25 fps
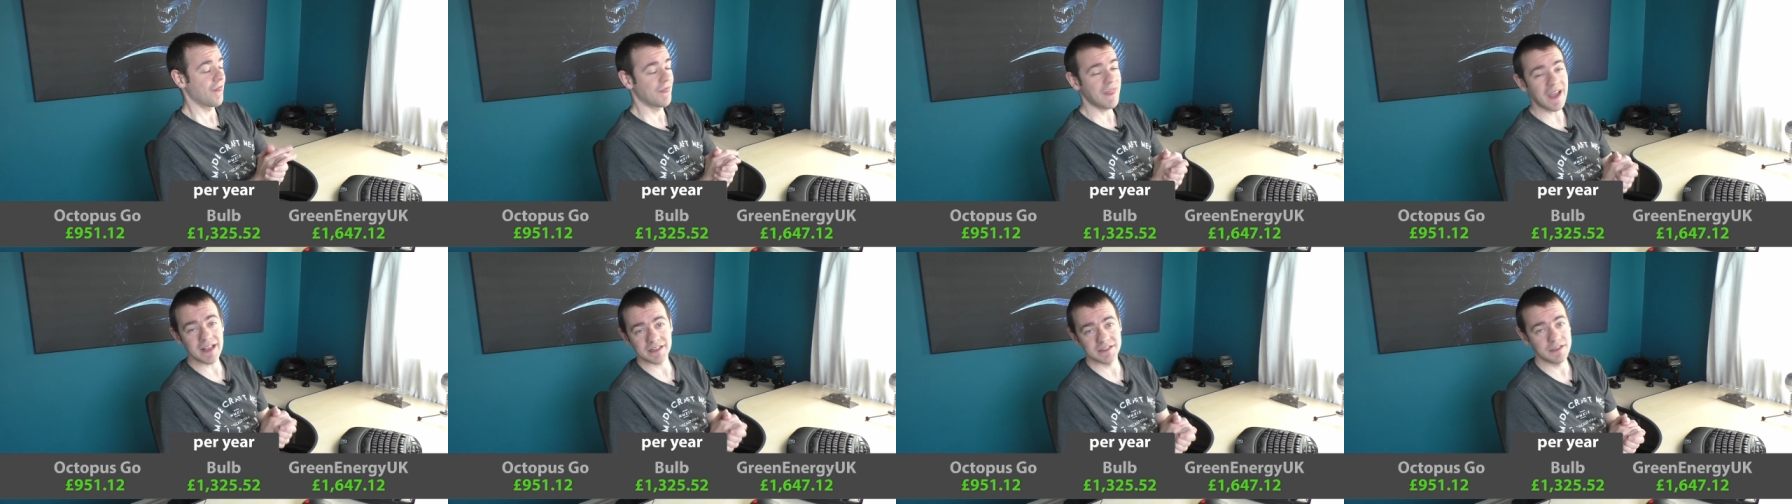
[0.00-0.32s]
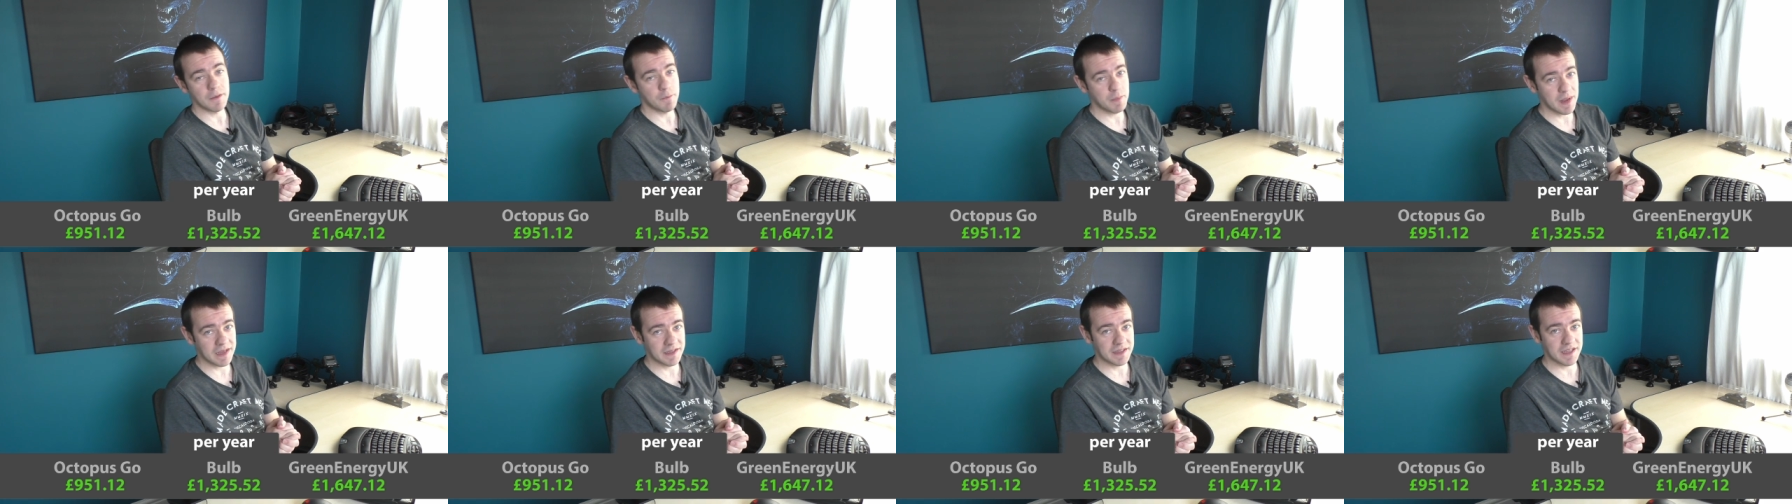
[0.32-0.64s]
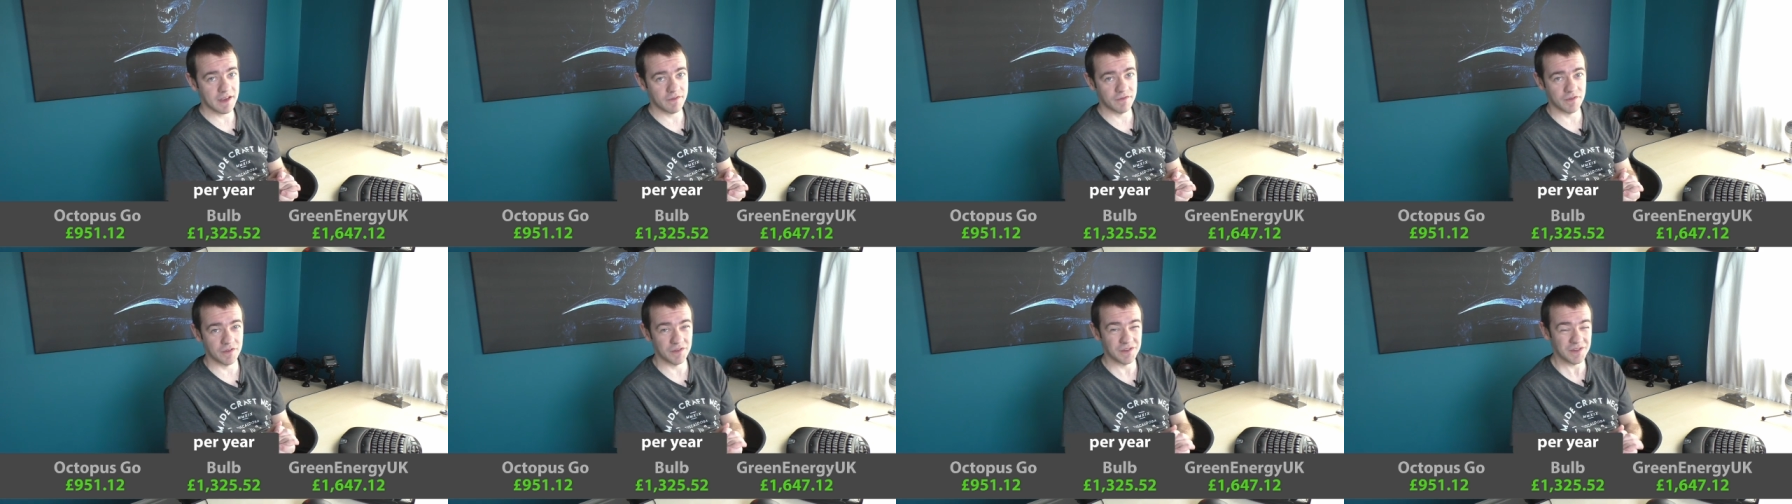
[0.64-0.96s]
That's a big
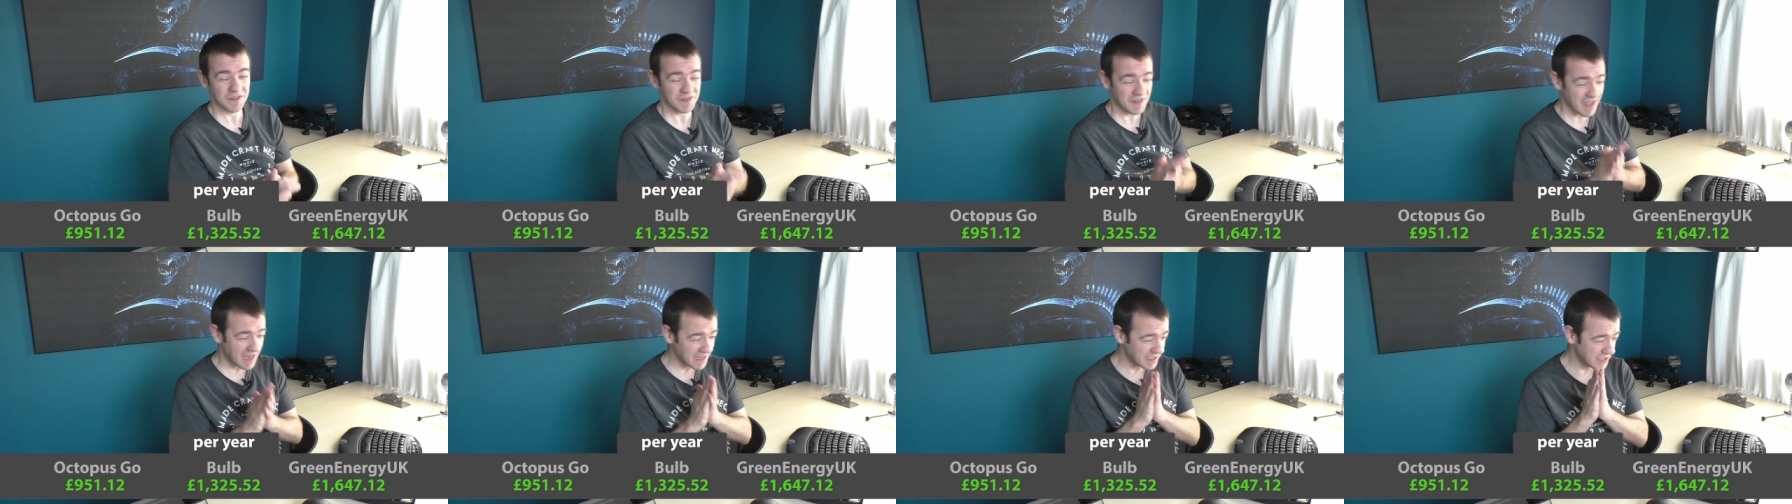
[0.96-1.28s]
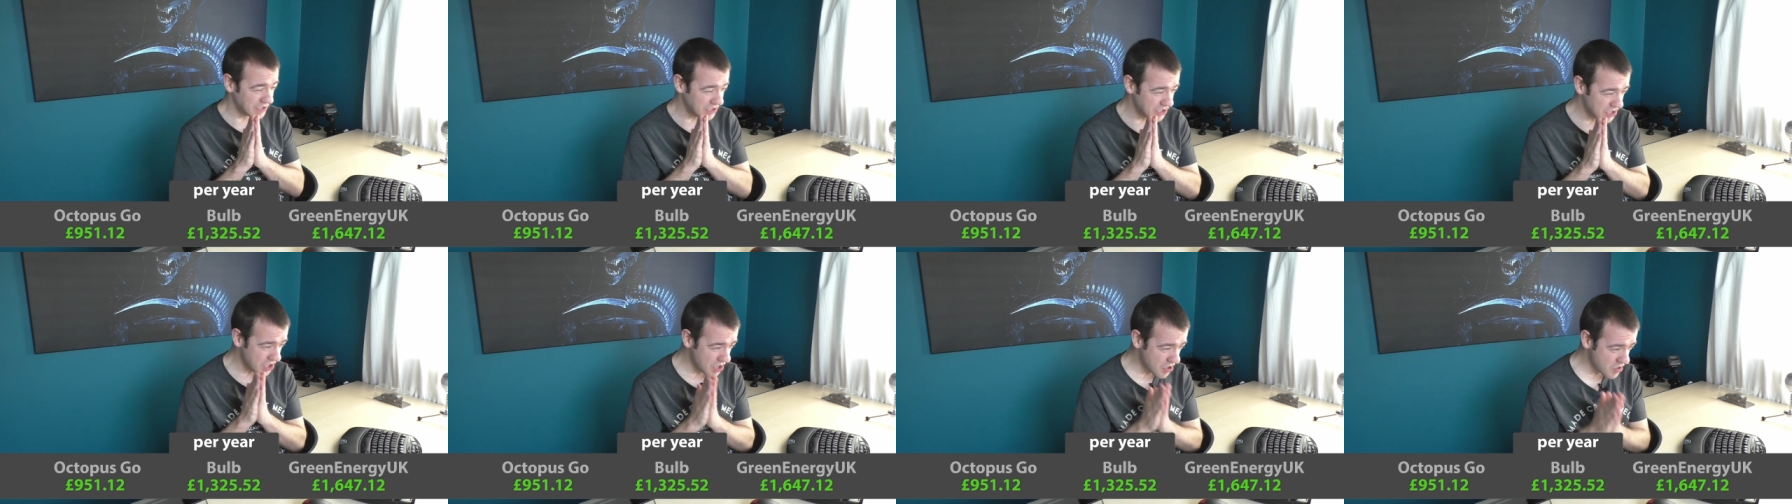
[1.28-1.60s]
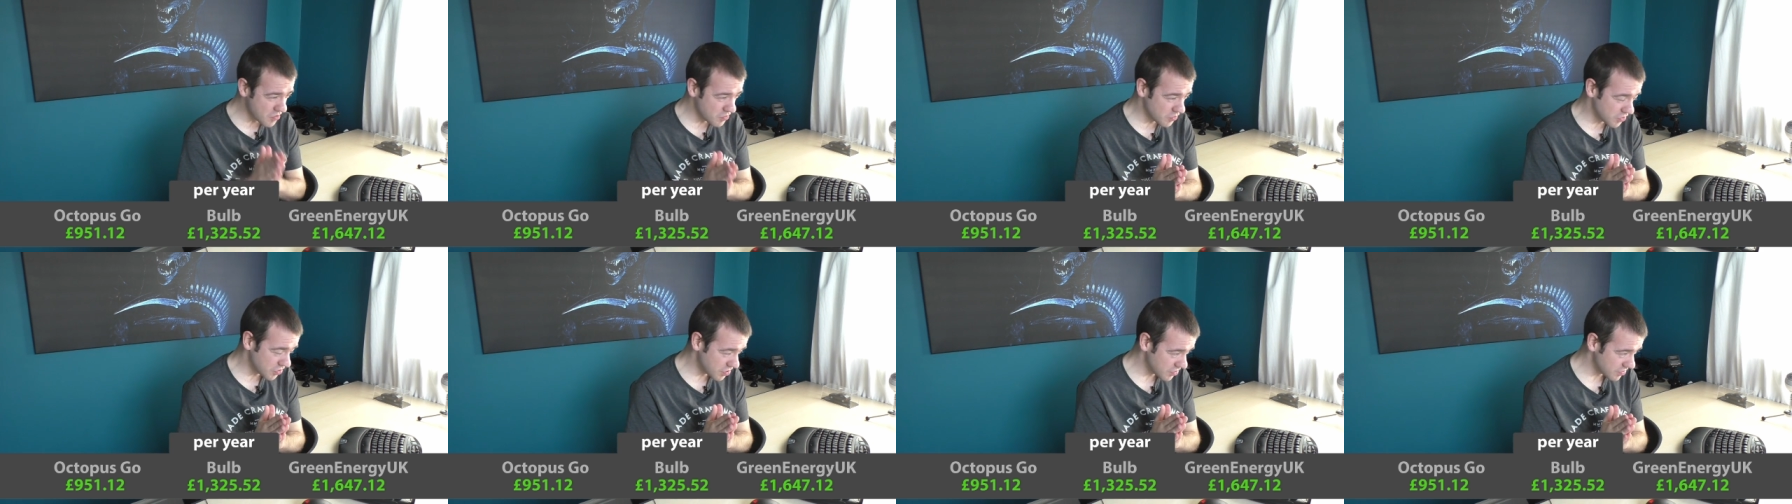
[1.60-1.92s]
difference. That's
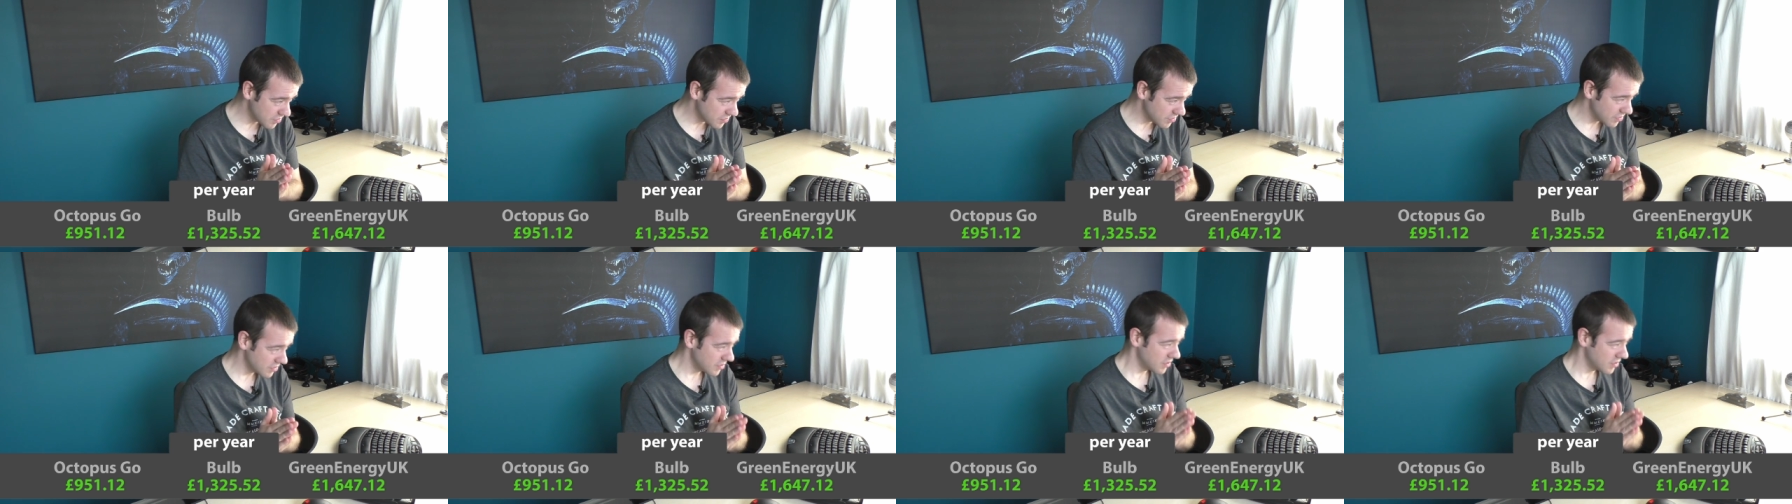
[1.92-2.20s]
huge.